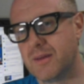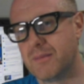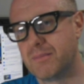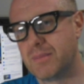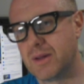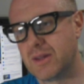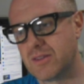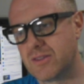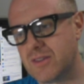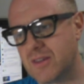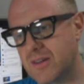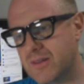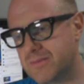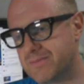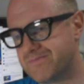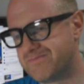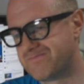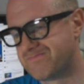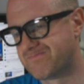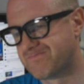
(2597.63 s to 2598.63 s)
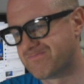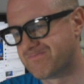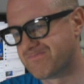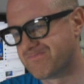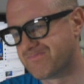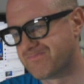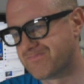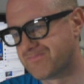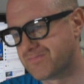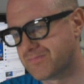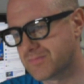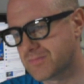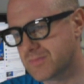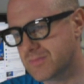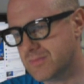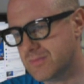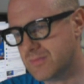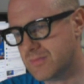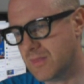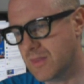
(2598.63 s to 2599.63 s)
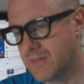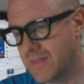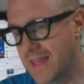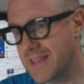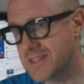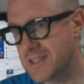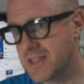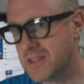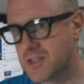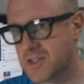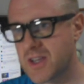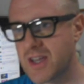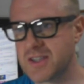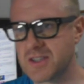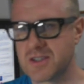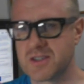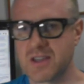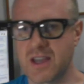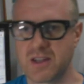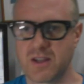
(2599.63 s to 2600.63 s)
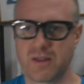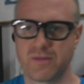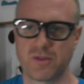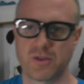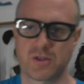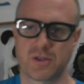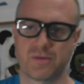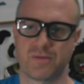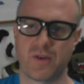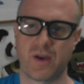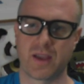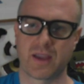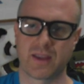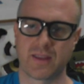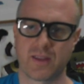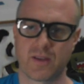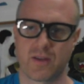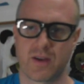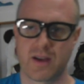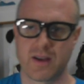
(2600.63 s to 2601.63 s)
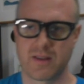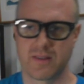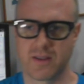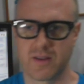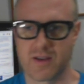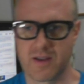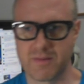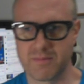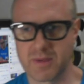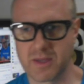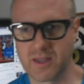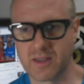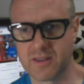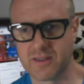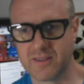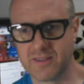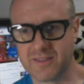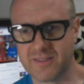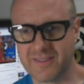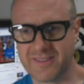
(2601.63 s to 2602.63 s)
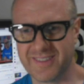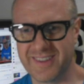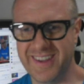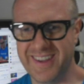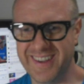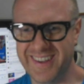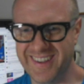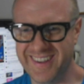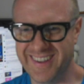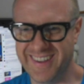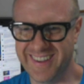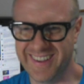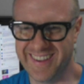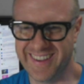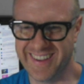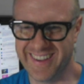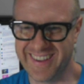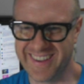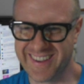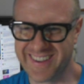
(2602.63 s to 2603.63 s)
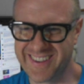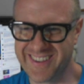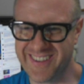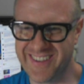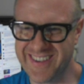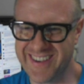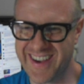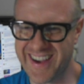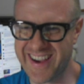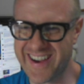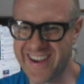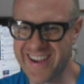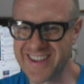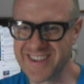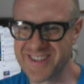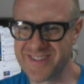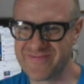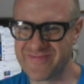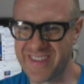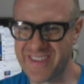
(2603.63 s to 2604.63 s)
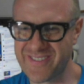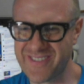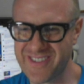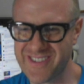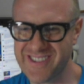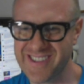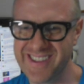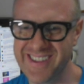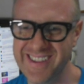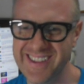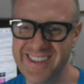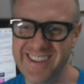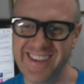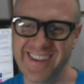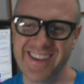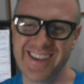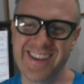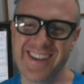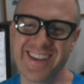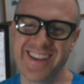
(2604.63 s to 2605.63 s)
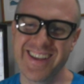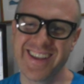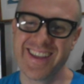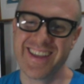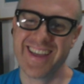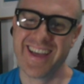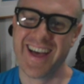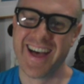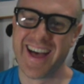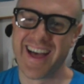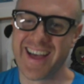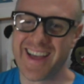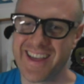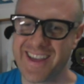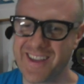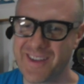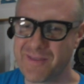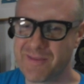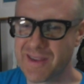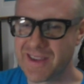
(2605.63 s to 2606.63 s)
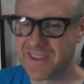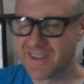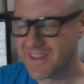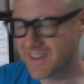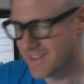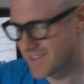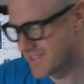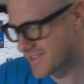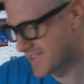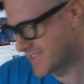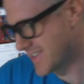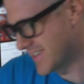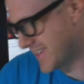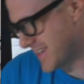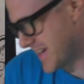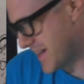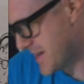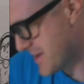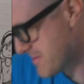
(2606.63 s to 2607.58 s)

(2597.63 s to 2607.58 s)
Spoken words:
But that said, sizes are diversifying, and there are bigger. You know, ancient people. But yes, the